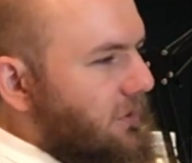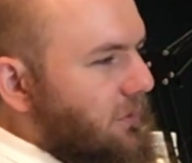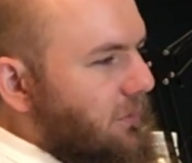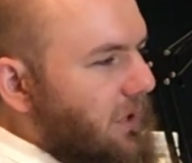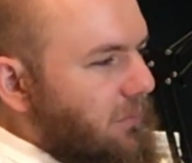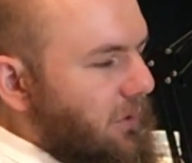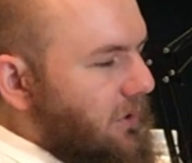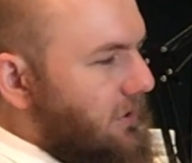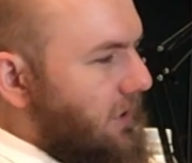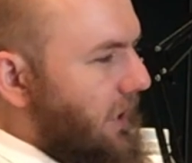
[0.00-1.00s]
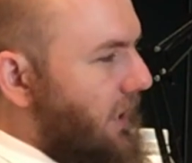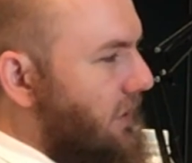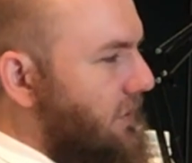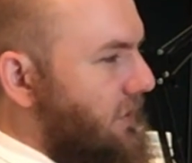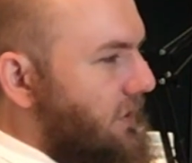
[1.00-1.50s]
to me personally
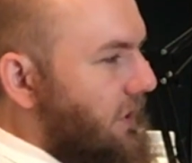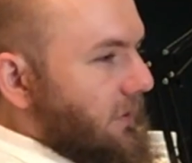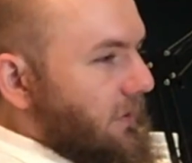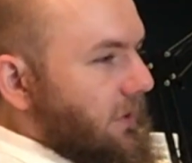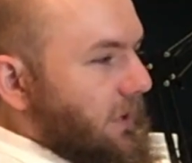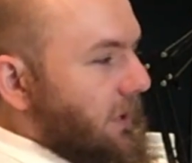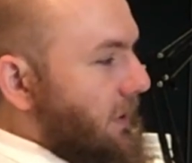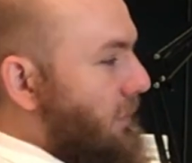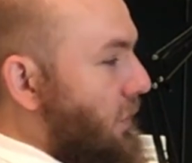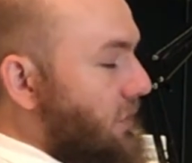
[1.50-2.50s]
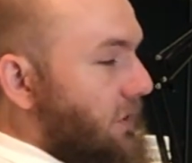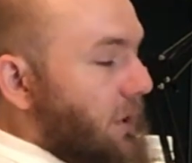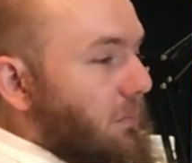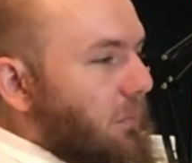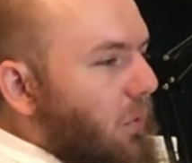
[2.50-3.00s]
is the most
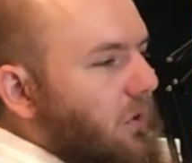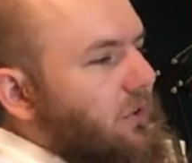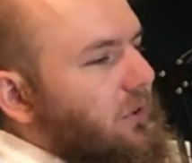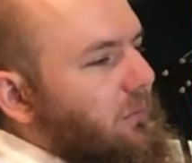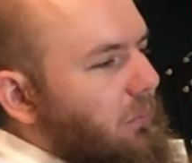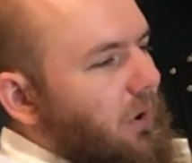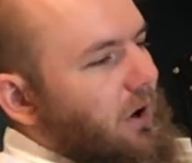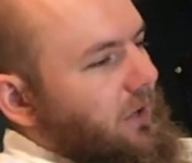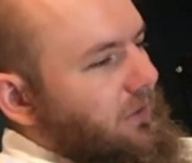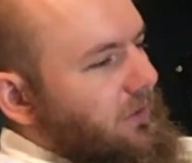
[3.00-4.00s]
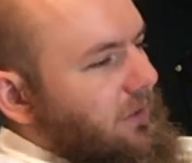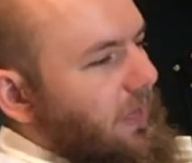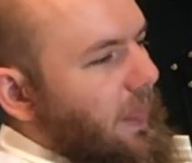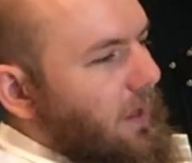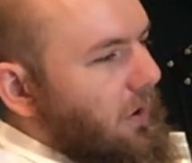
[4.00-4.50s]
important part
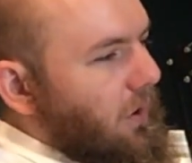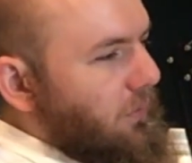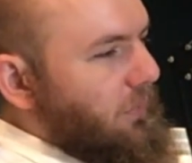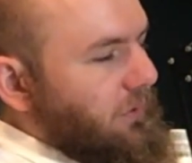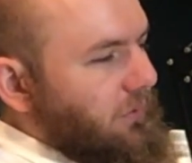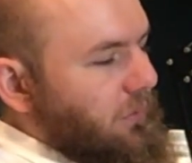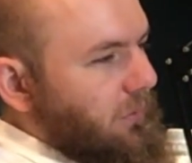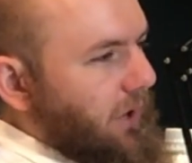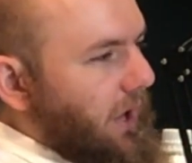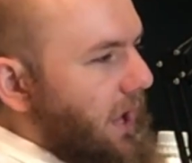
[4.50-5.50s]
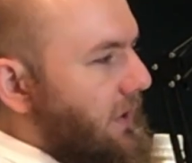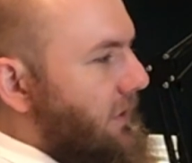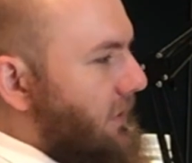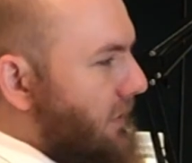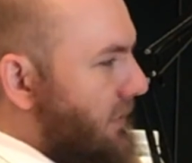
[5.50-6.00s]
of perfumery and